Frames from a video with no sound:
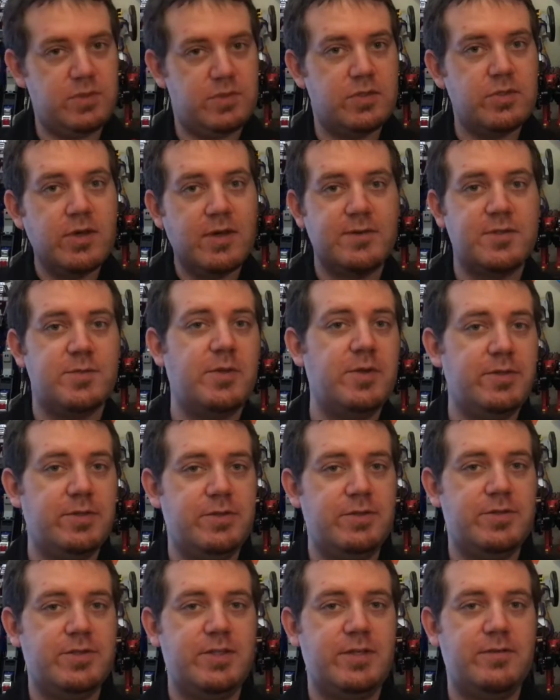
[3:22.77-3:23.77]
do have some other
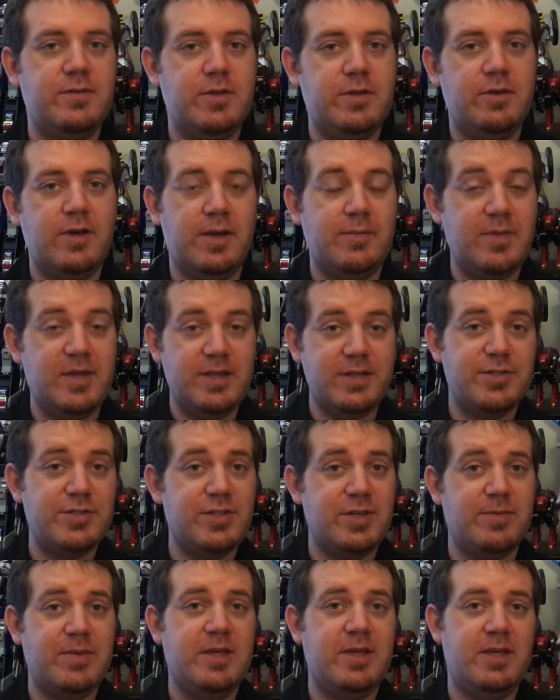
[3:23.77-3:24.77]
new stuff though. I managed to
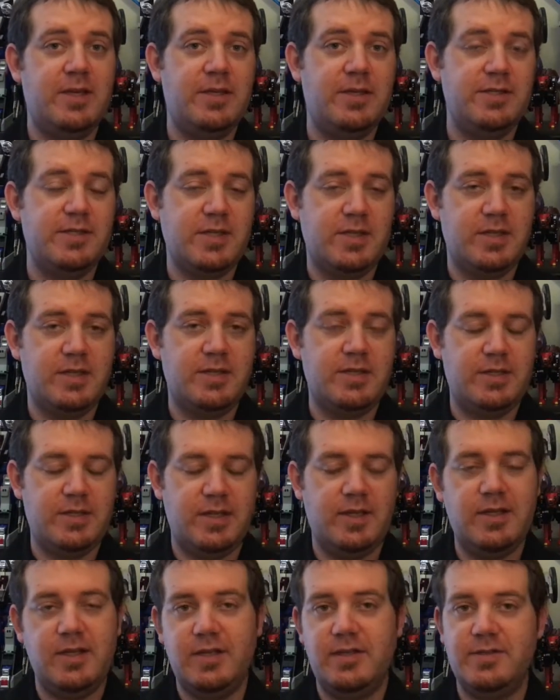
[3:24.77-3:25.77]
get my hands on
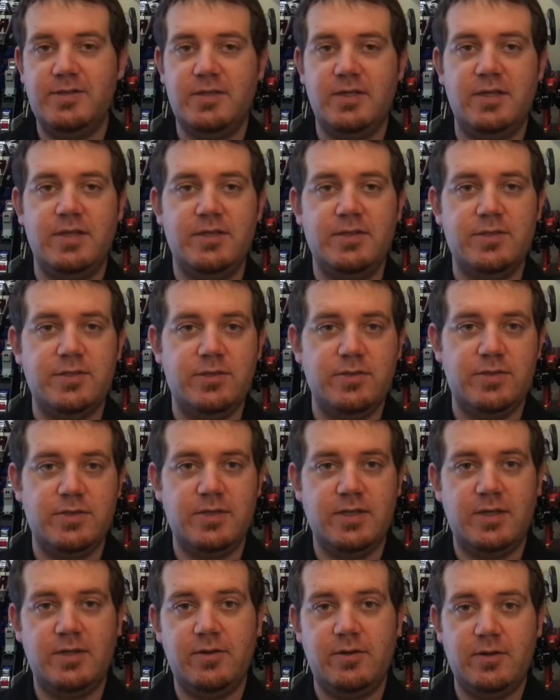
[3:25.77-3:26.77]
DNA Designs
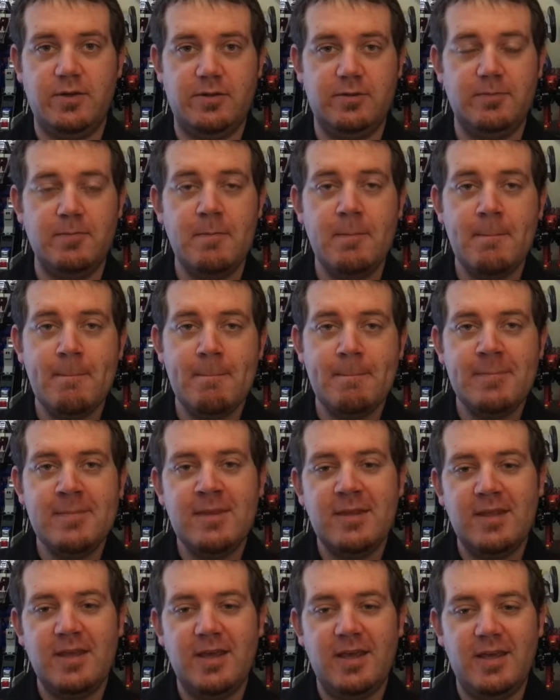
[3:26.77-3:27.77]
Susanoo,
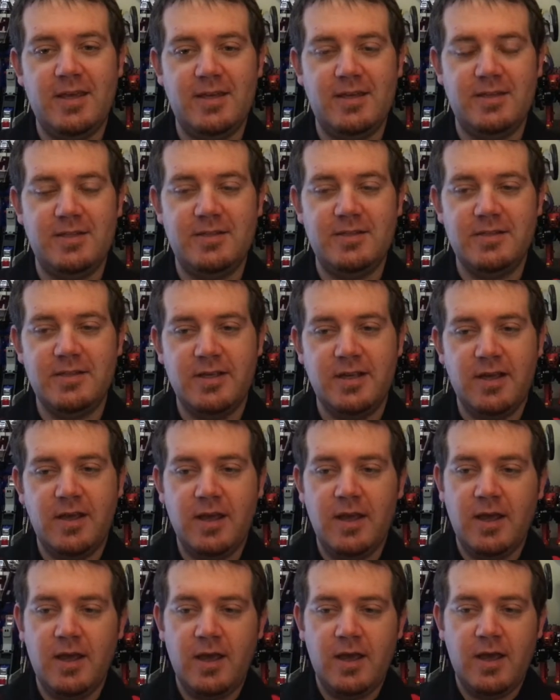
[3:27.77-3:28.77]
and
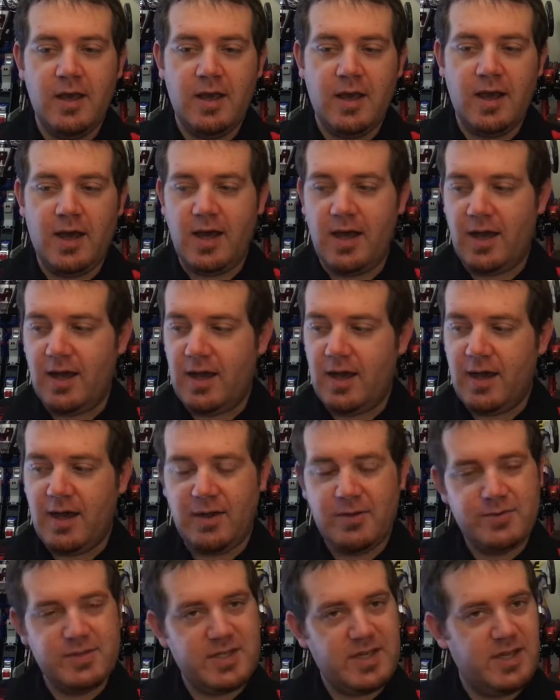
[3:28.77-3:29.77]

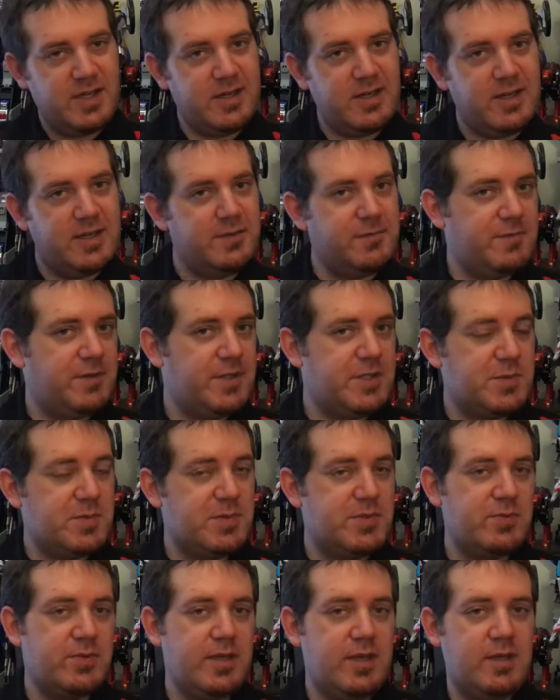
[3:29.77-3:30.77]
I was kind of on the fence
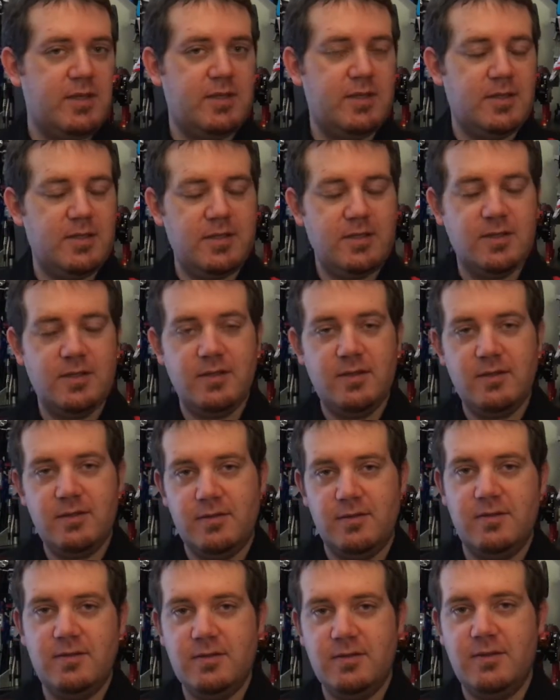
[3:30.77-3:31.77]
between
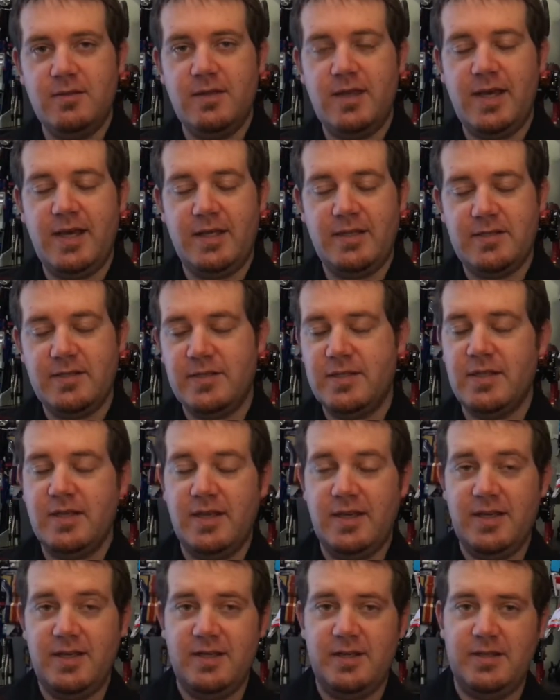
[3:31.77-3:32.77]
that
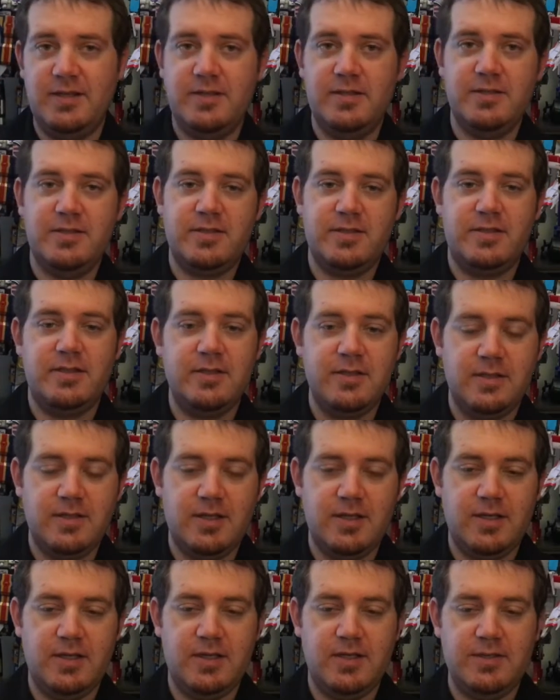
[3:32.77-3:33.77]
and
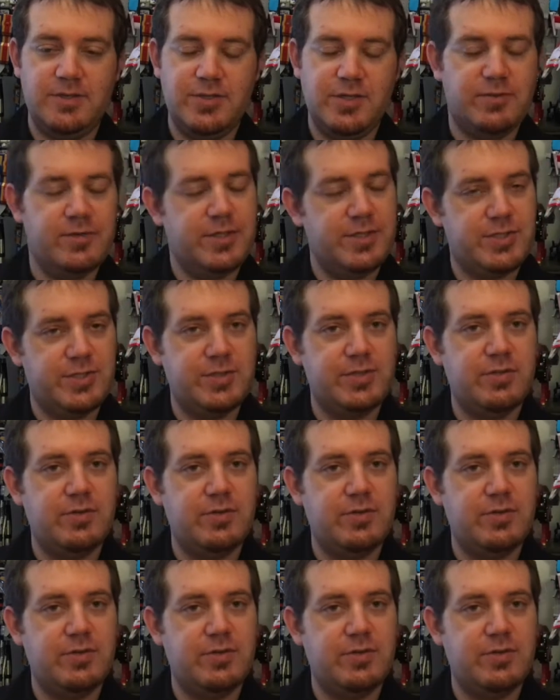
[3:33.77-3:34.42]
Generation